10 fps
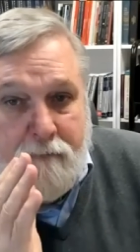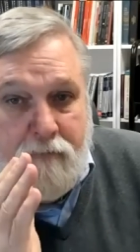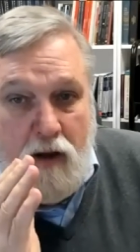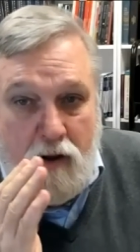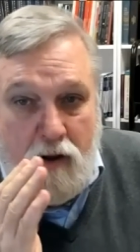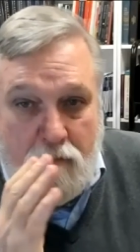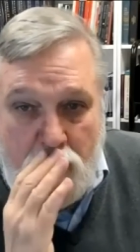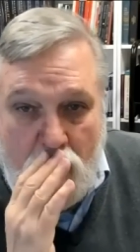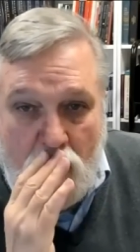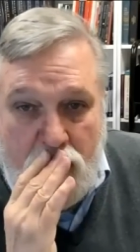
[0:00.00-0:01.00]
um,
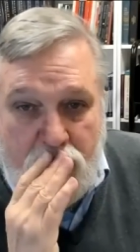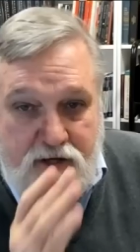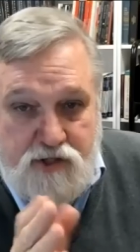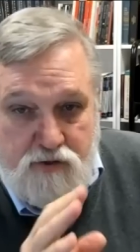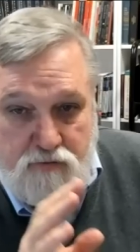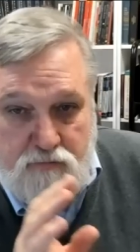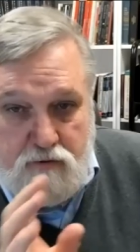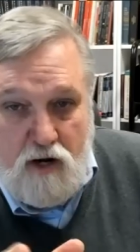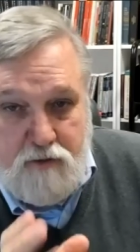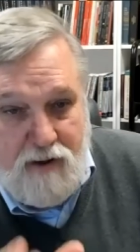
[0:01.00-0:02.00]
one of the things you
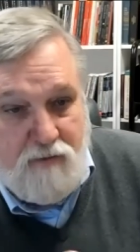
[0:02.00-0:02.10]
talked about